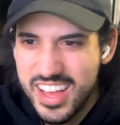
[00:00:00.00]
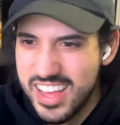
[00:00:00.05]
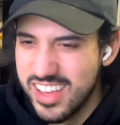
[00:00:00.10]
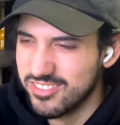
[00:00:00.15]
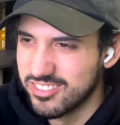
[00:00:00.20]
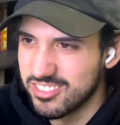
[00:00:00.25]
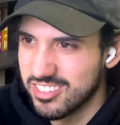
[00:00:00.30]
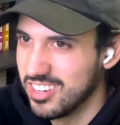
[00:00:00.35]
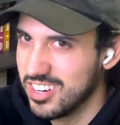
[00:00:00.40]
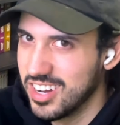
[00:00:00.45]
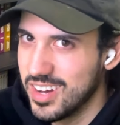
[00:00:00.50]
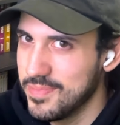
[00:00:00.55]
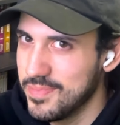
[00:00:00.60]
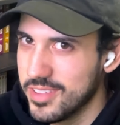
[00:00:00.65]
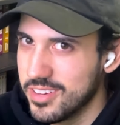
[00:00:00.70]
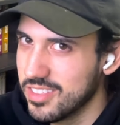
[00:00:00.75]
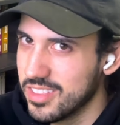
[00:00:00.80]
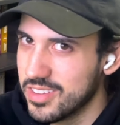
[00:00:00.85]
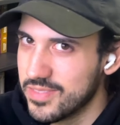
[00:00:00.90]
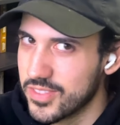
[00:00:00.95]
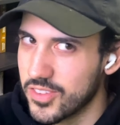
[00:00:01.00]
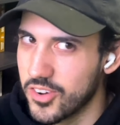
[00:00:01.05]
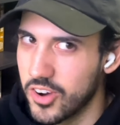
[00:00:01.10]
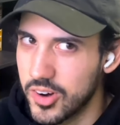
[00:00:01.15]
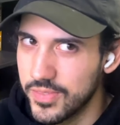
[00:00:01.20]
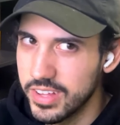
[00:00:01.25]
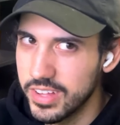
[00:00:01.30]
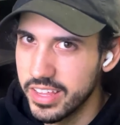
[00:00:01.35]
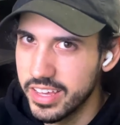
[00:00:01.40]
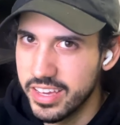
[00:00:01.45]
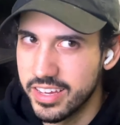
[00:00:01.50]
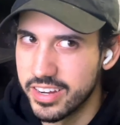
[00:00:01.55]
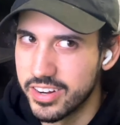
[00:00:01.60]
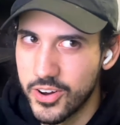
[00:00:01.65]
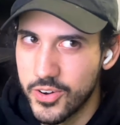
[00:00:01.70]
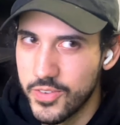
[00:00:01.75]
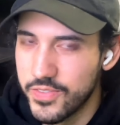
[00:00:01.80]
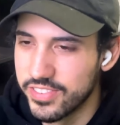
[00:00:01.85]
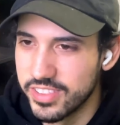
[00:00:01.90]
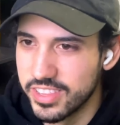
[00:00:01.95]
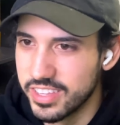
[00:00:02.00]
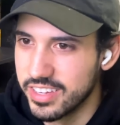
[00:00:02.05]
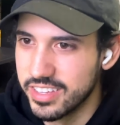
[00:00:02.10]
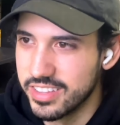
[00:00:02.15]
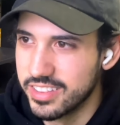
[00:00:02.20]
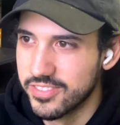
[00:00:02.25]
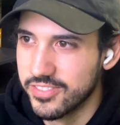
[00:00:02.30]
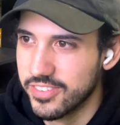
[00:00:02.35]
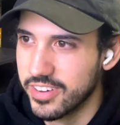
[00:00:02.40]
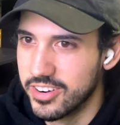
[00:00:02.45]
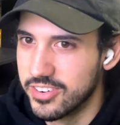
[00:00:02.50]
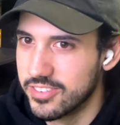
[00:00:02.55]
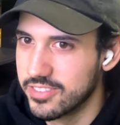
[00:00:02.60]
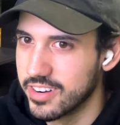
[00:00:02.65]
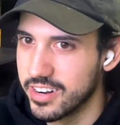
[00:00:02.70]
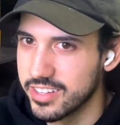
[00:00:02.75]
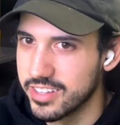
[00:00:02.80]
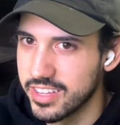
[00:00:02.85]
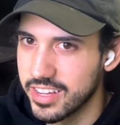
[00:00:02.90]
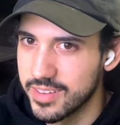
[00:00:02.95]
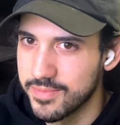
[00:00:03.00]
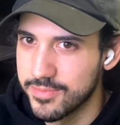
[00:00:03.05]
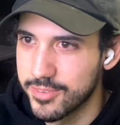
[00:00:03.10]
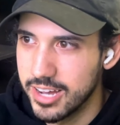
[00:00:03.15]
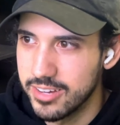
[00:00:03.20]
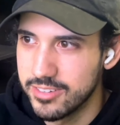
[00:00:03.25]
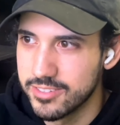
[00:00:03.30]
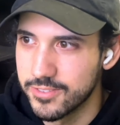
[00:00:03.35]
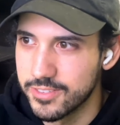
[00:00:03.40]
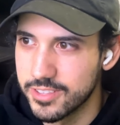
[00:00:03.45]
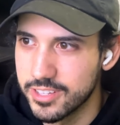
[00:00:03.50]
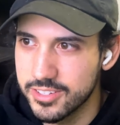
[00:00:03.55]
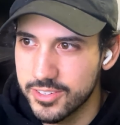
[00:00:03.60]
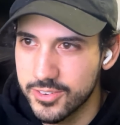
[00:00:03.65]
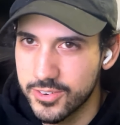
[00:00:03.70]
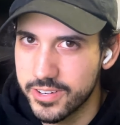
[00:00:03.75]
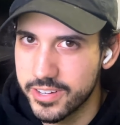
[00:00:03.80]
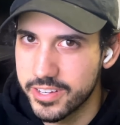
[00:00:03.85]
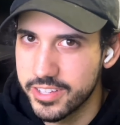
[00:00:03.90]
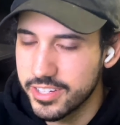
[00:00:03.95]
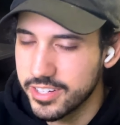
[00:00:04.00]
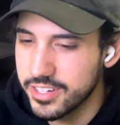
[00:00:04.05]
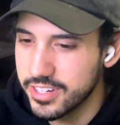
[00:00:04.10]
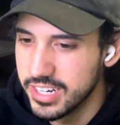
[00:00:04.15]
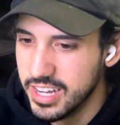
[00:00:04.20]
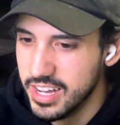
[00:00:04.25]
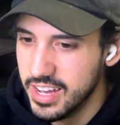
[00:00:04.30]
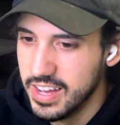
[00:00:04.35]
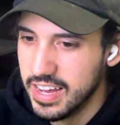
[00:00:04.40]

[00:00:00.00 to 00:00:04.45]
I'm just going to upload them normally and hopefully we don't run into any problems with this core either.